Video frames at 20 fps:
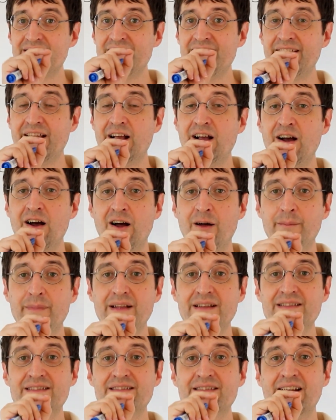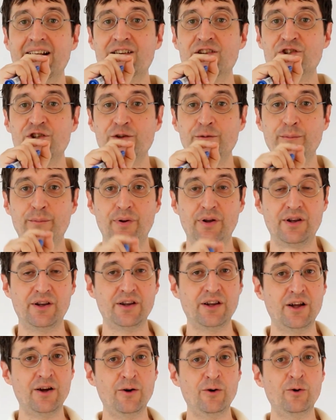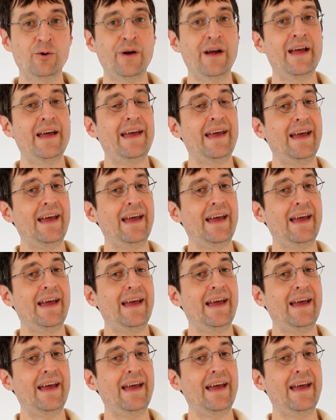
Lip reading: in the comments section below,